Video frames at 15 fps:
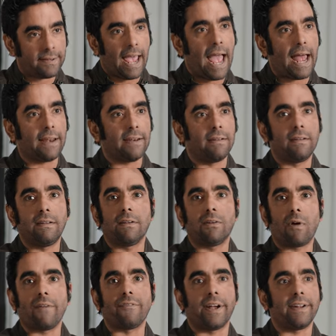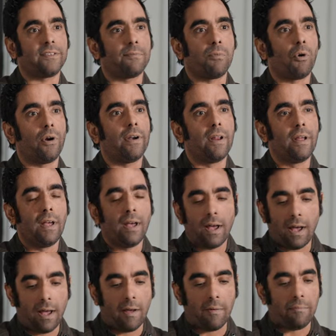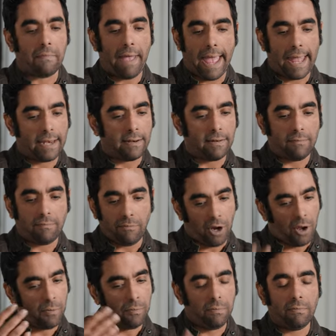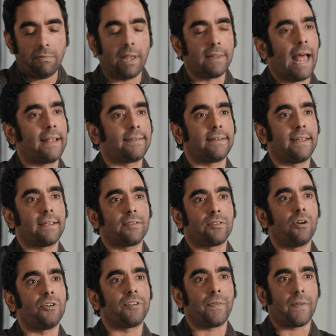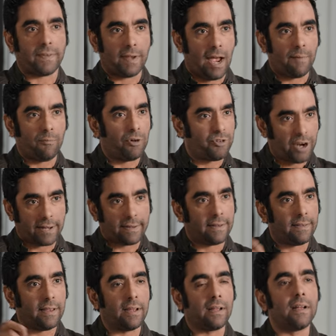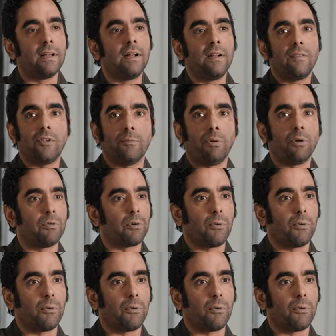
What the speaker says: to add Graphite support. And you know, Elasticsearch at the time rejected the pull